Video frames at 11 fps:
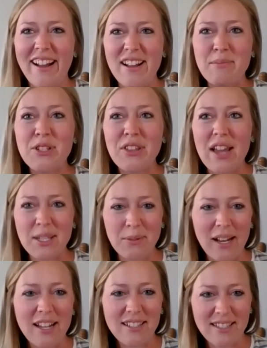So that's when
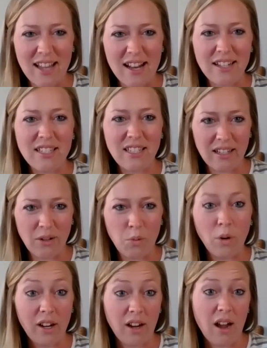I decided to
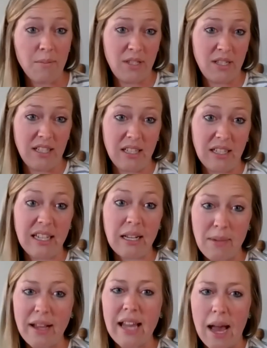work up to getting
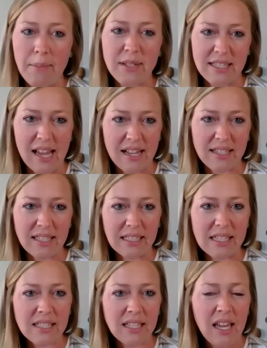my captain's
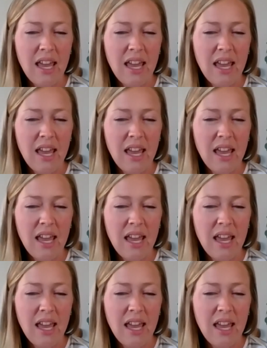license.